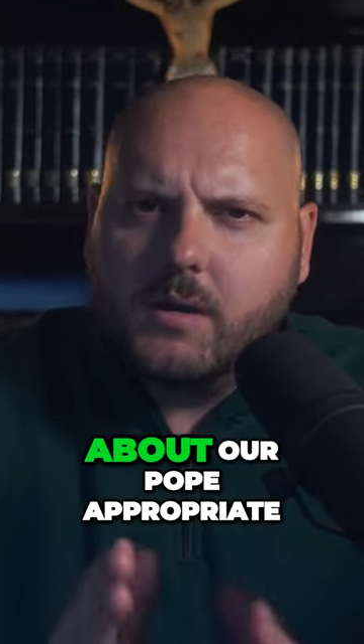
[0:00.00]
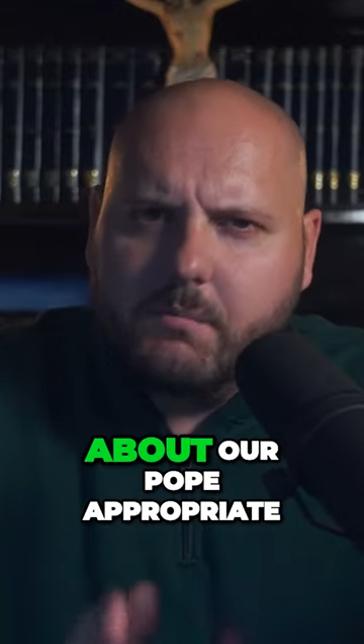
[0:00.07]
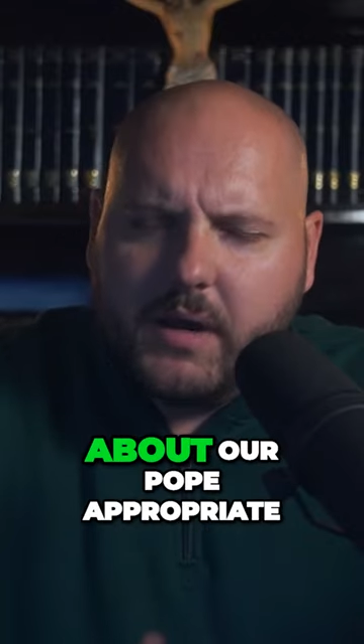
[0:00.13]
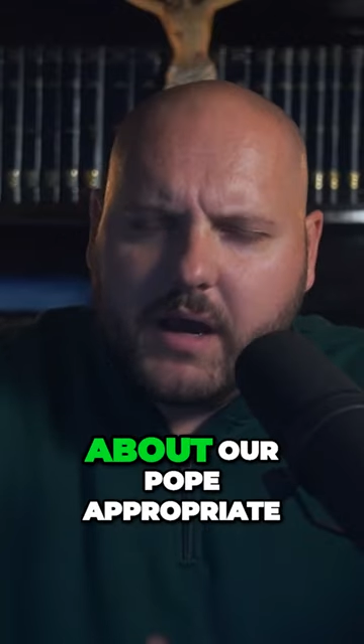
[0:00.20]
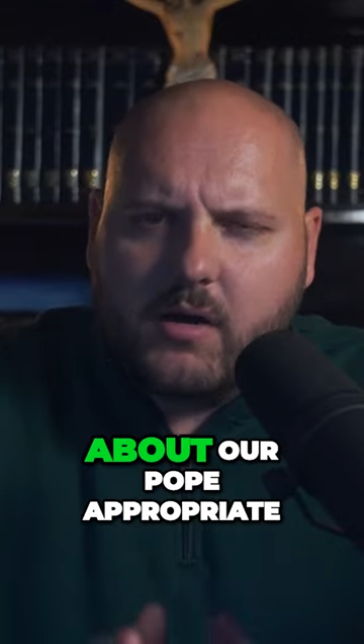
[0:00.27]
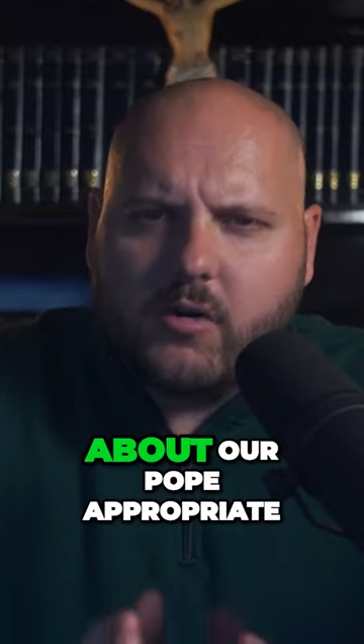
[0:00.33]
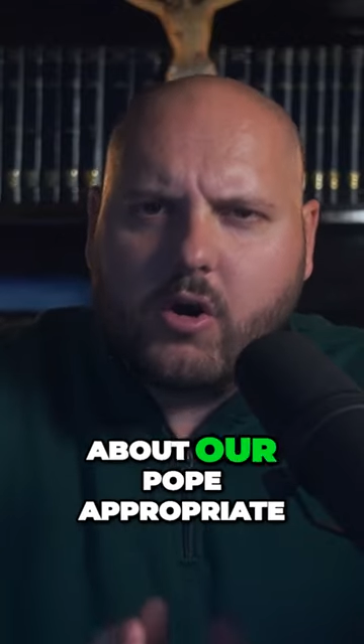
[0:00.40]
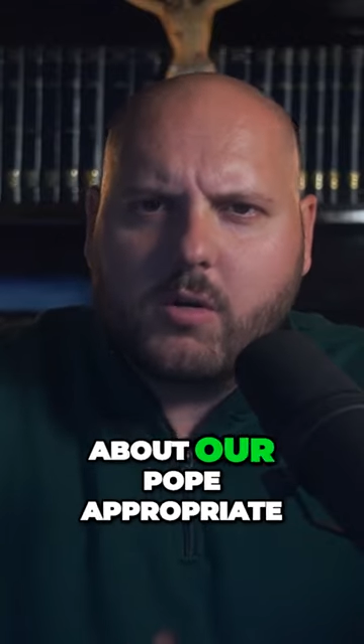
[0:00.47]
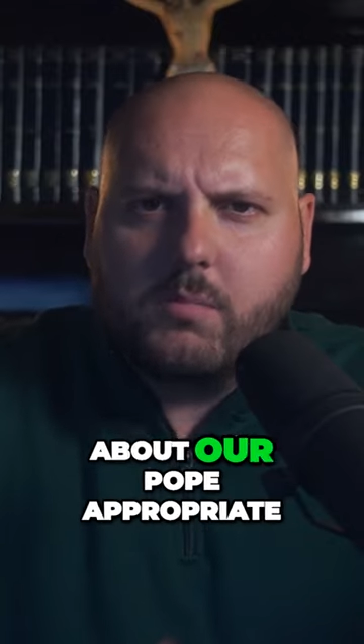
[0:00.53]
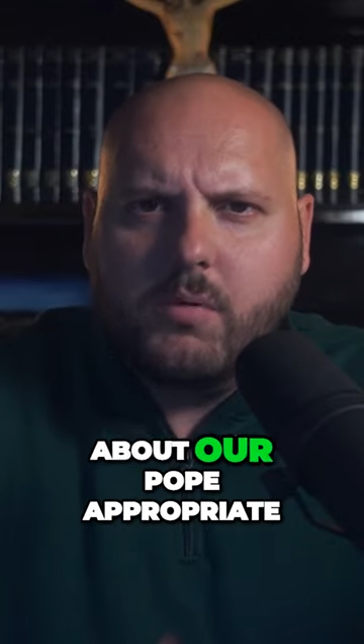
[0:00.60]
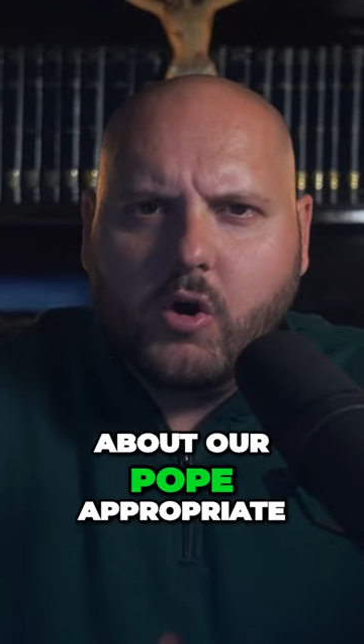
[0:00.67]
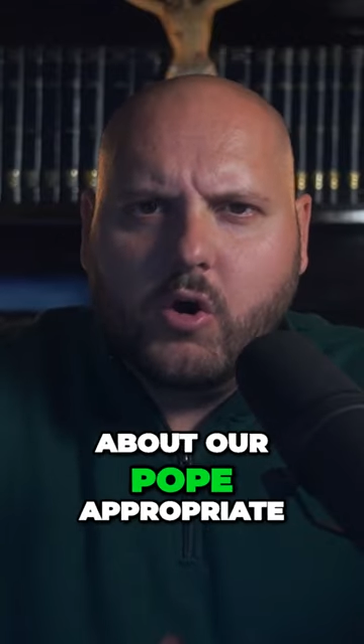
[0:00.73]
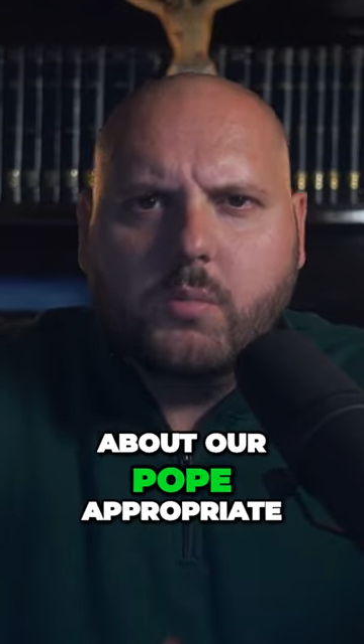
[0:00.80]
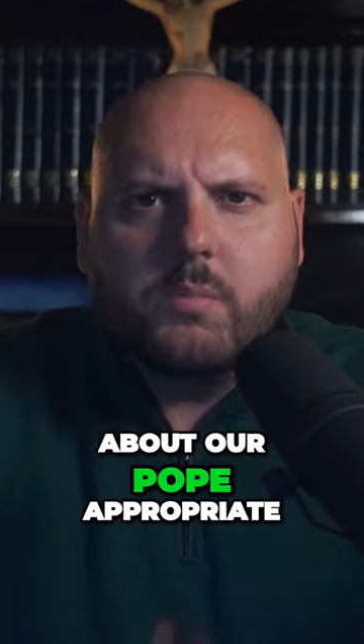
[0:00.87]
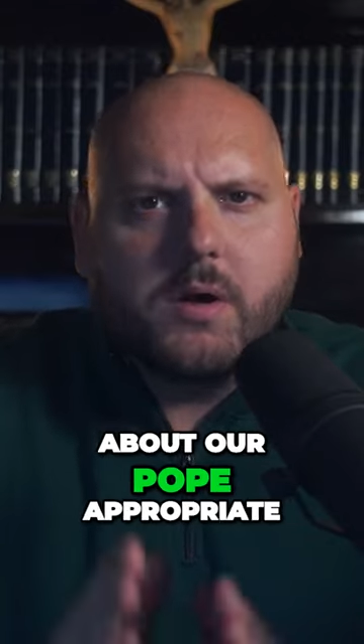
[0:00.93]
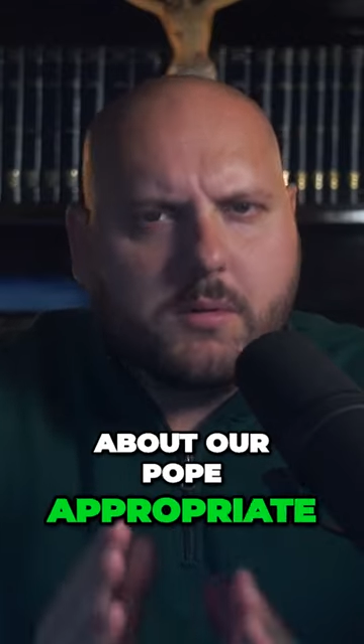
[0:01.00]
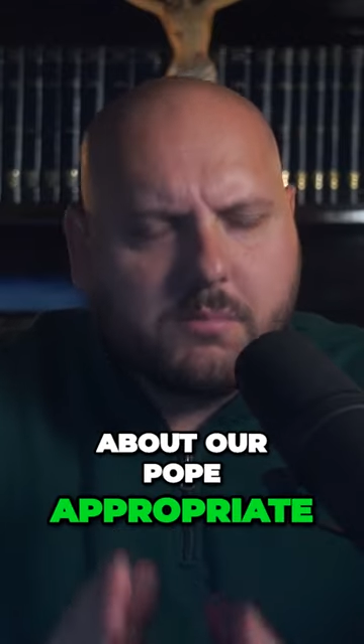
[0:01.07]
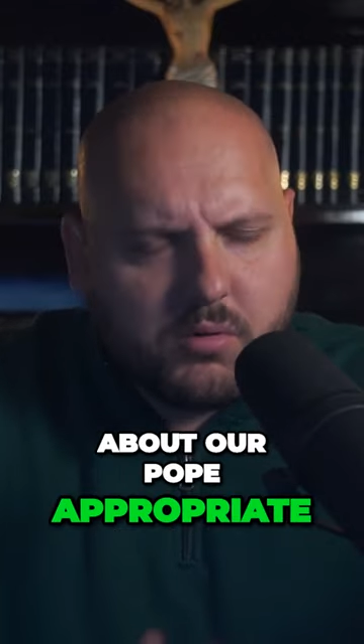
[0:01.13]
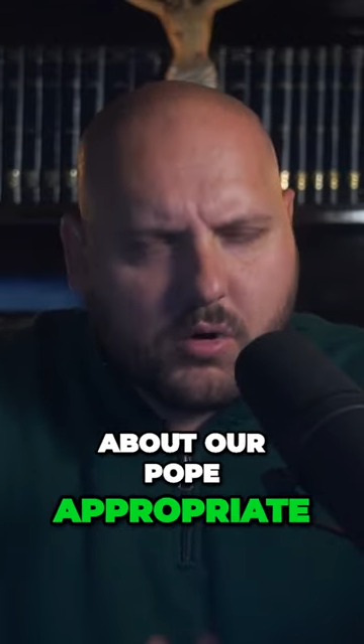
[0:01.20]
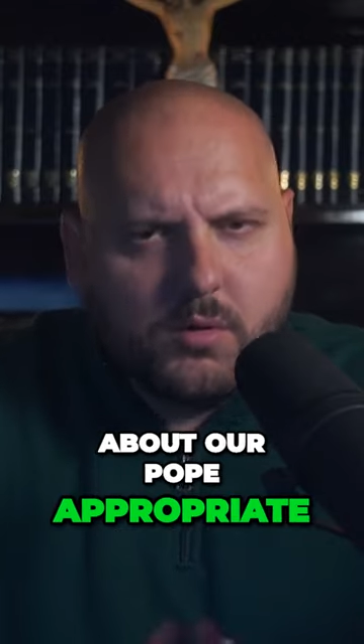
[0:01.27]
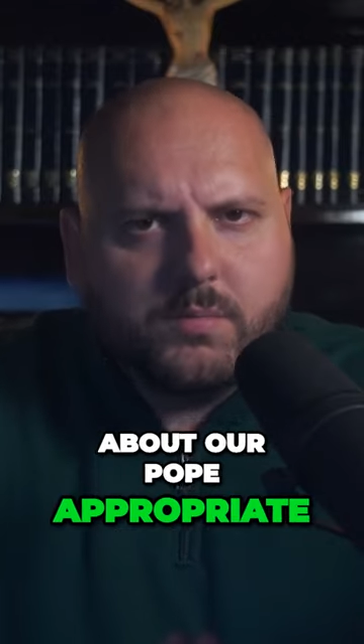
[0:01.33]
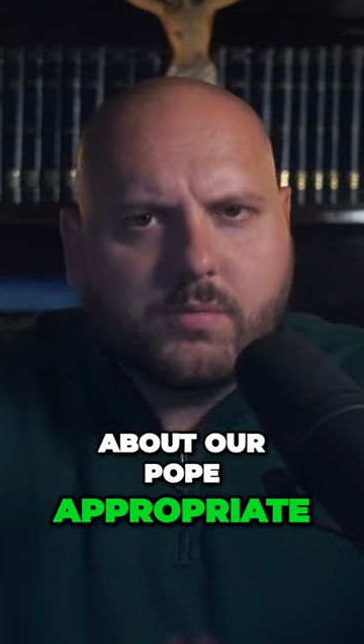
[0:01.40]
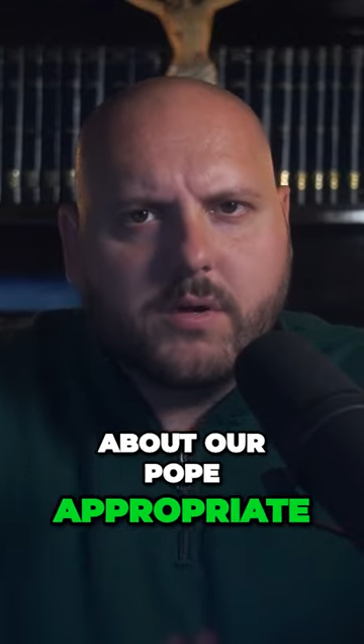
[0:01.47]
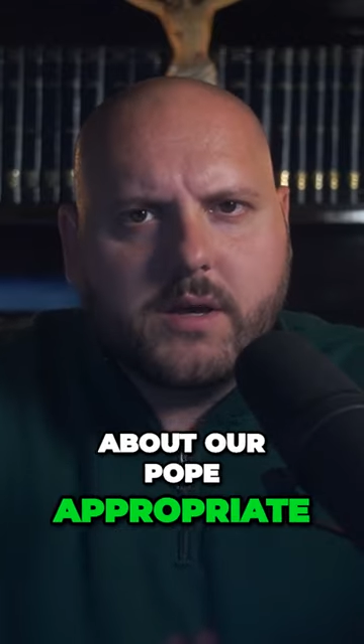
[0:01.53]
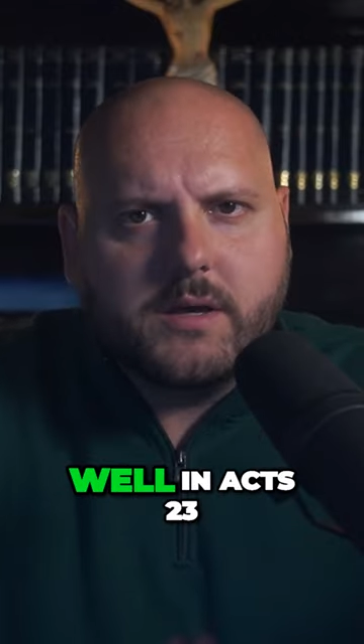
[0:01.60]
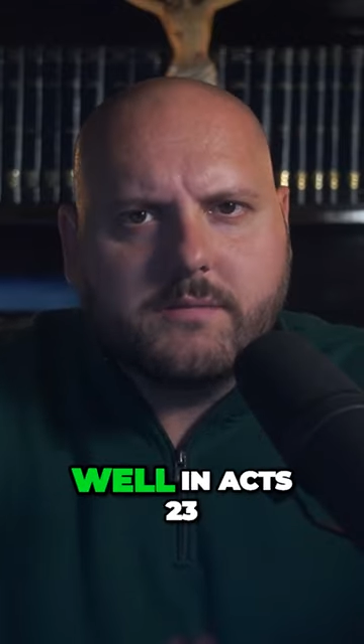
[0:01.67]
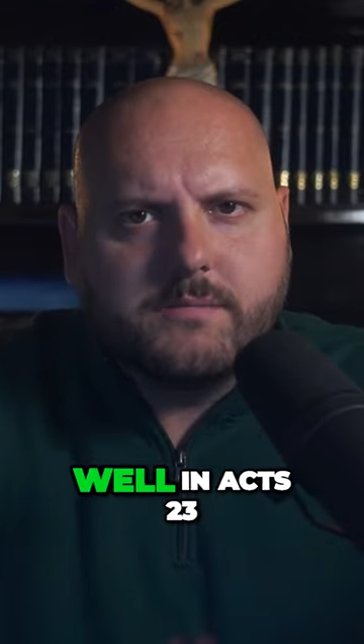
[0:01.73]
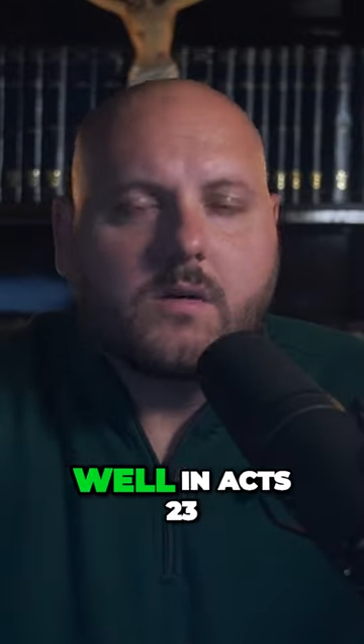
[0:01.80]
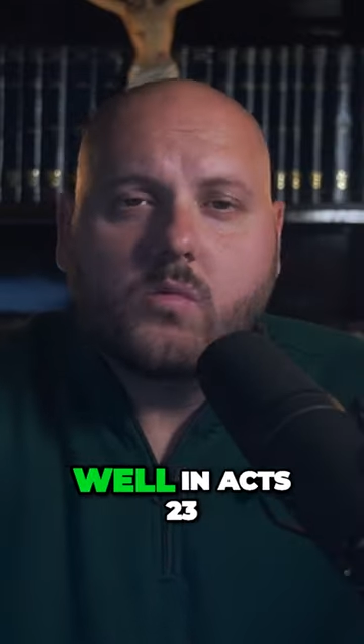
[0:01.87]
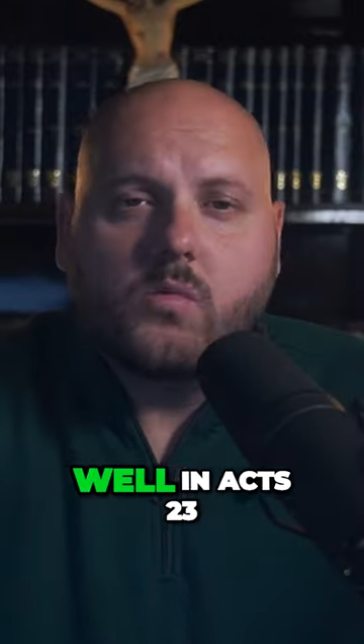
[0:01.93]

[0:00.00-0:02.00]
about our Pope appropriate?